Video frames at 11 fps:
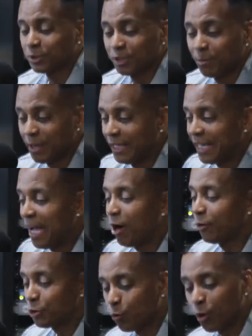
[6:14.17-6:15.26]
what's up, man. And
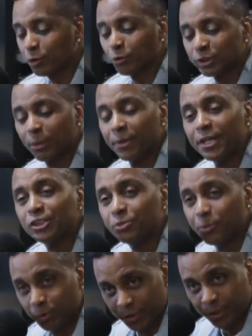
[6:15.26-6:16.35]
now you worked on some of his
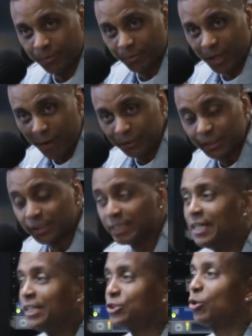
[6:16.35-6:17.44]
music, right. obviously.
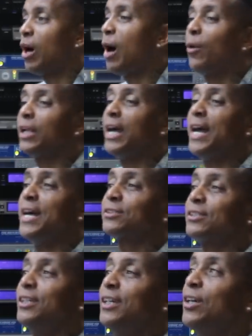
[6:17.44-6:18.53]
Mm -hmm. So I want to
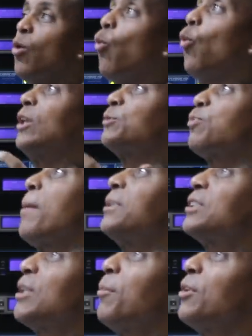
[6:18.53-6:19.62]
ask, what's probably
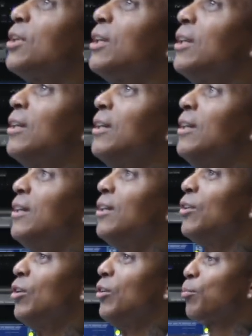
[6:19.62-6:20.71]
some of the
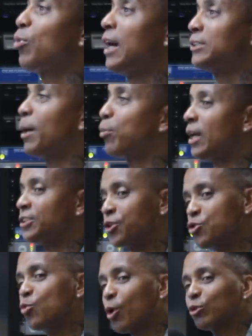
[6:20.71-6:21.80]
project a project
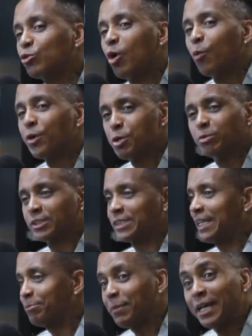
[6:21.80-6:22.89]
you worked on where you were just
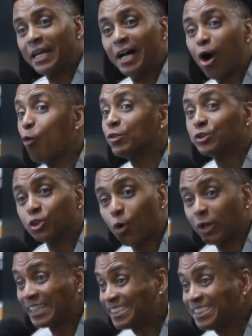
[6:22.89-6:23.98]
like, man,
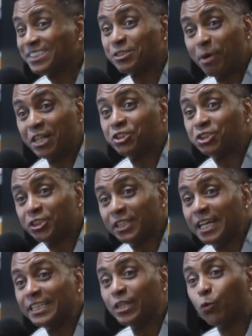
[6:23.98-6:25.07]
overjoyed, like this is my
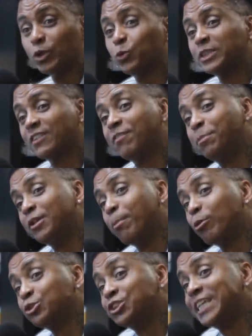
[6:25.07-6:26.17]
shit? And then which ones have been the
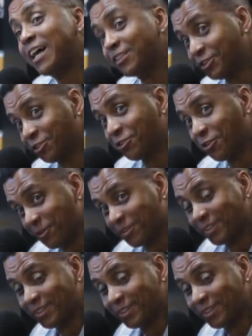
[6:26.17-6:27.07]
most challenging to you?